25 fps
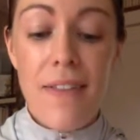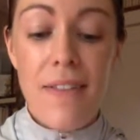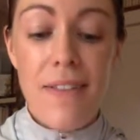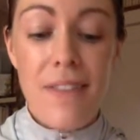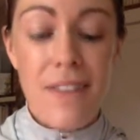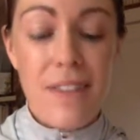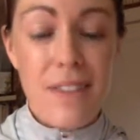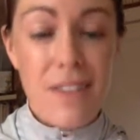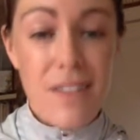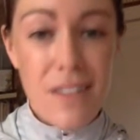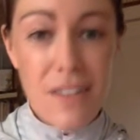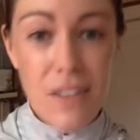
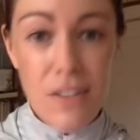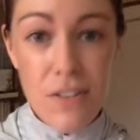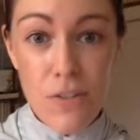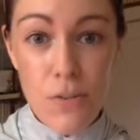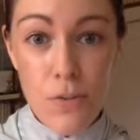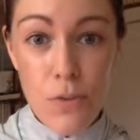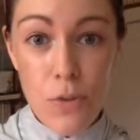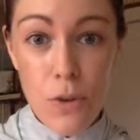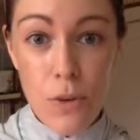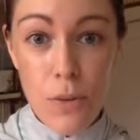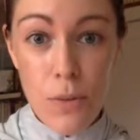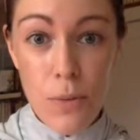The discussion
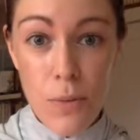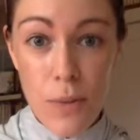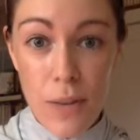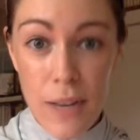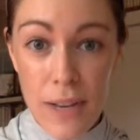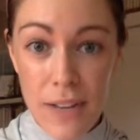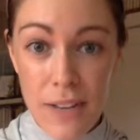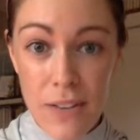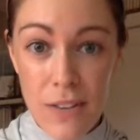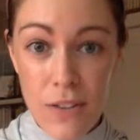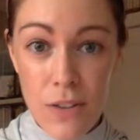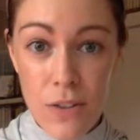forums will
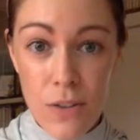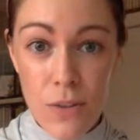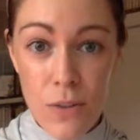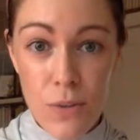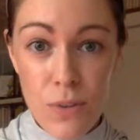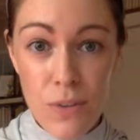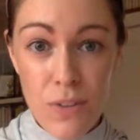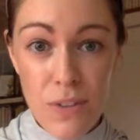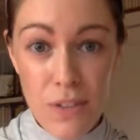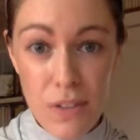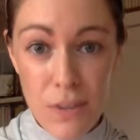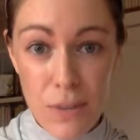ask you
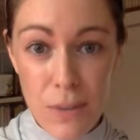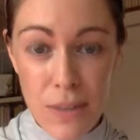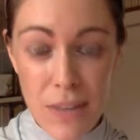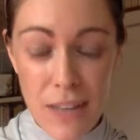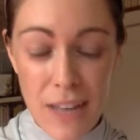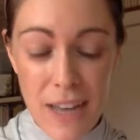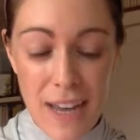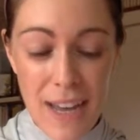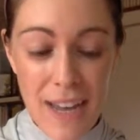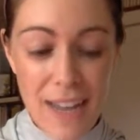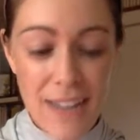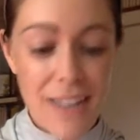to deal with
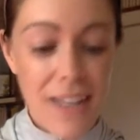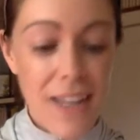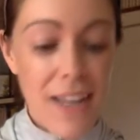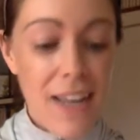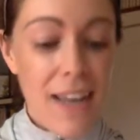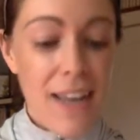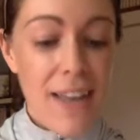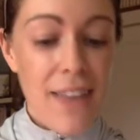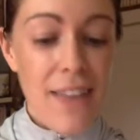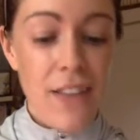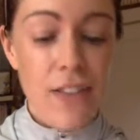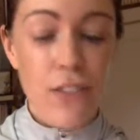that,
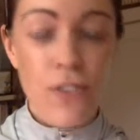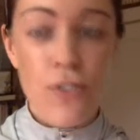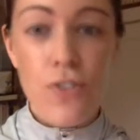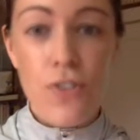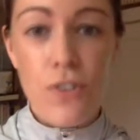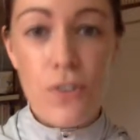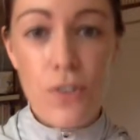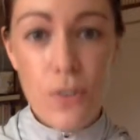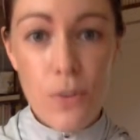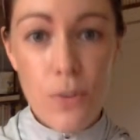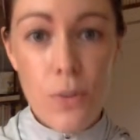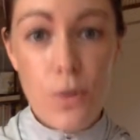and then your
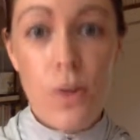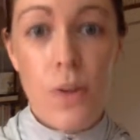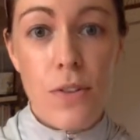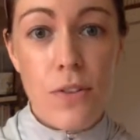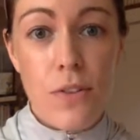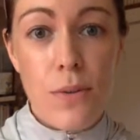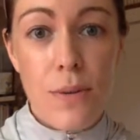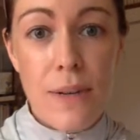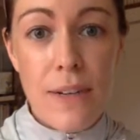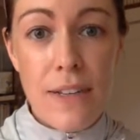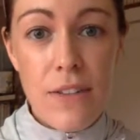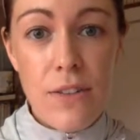journals will
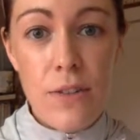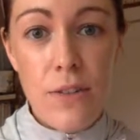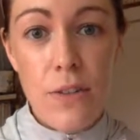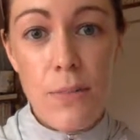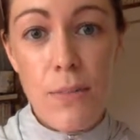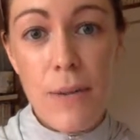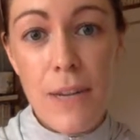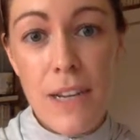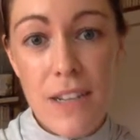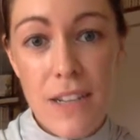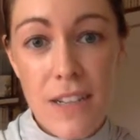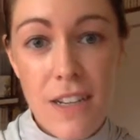also ask you to
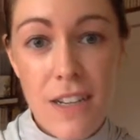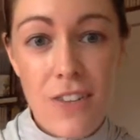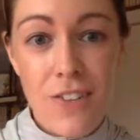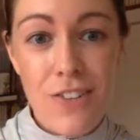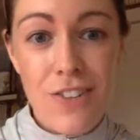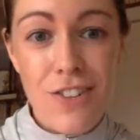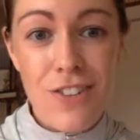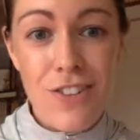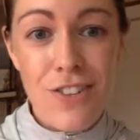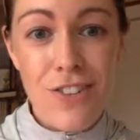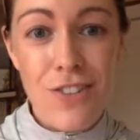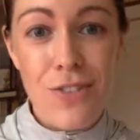pay
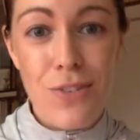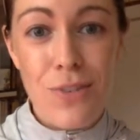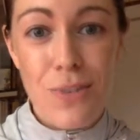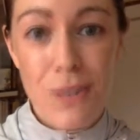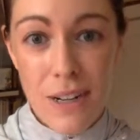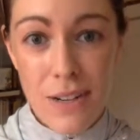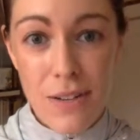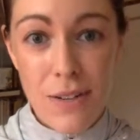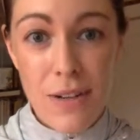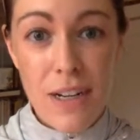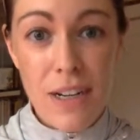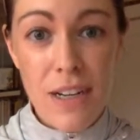attention to the
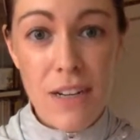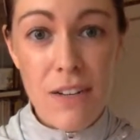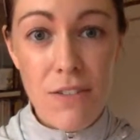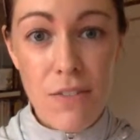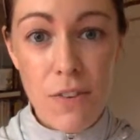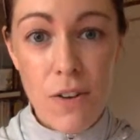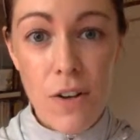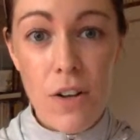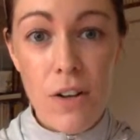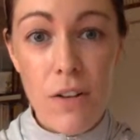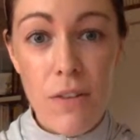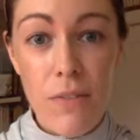rhetoric
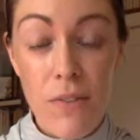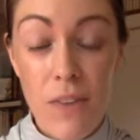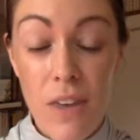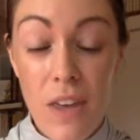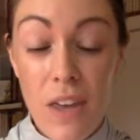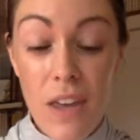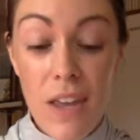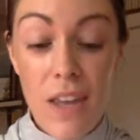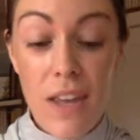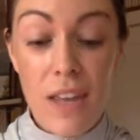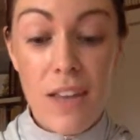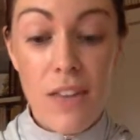involved
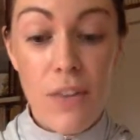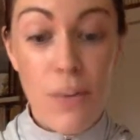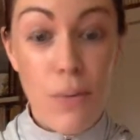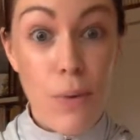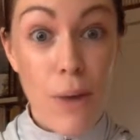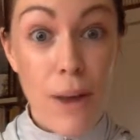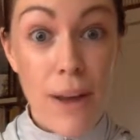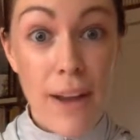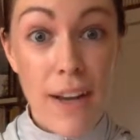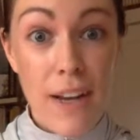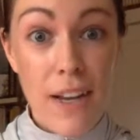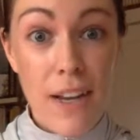in the
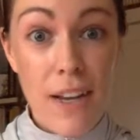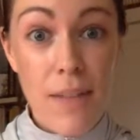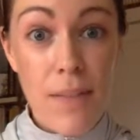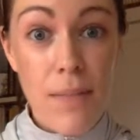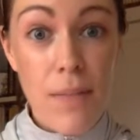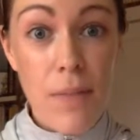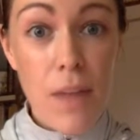writing.